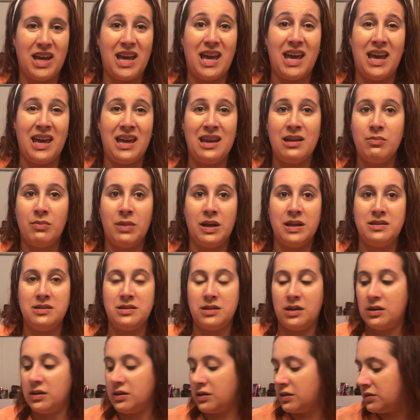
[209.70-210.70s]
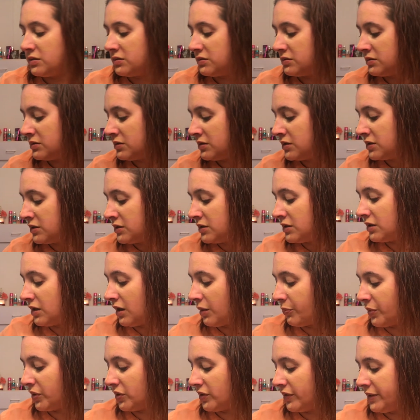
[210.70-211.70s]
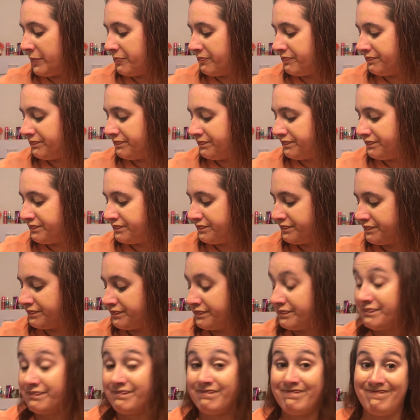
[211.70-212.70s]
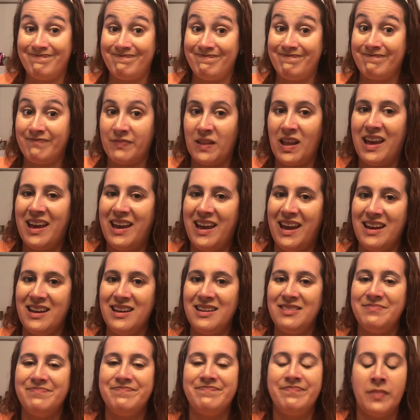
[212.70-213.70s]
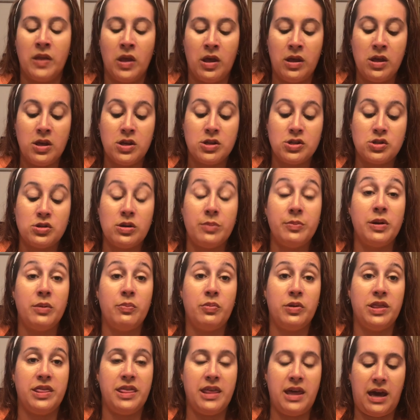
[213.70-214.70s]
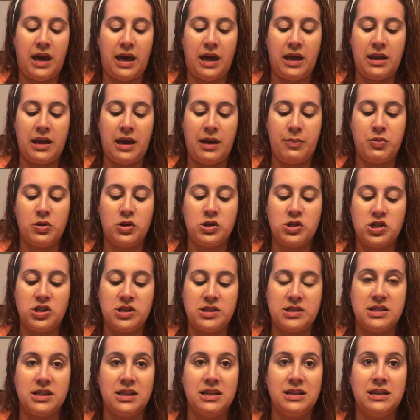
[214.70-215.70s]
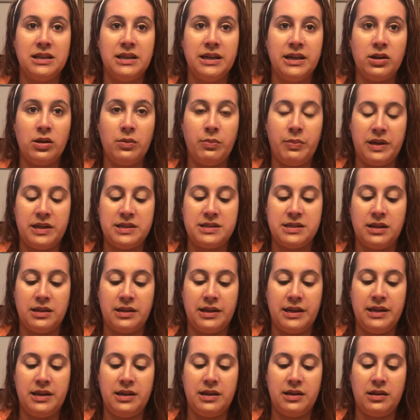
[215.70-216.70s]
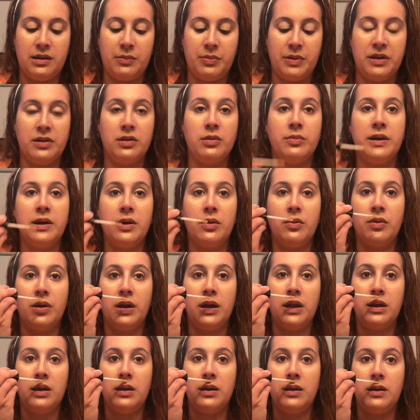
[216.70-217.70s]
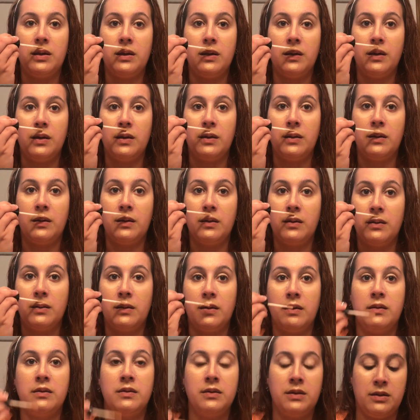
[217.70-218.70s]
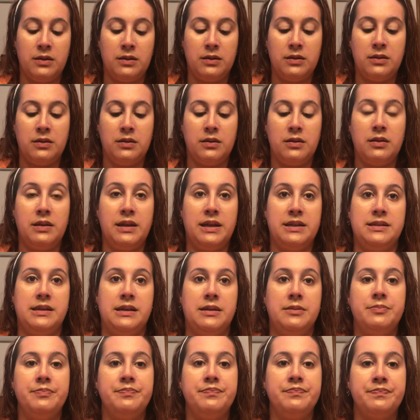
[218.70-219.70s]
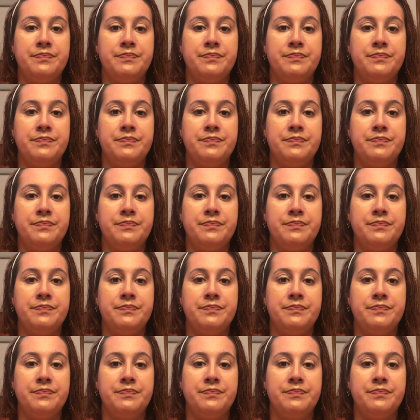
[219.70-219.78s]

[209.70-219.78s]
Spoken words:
I hate my dark upper lip. Hate it. So I'm gonna put that, I put just a little bit to lighten it up a little bit right here. That's it.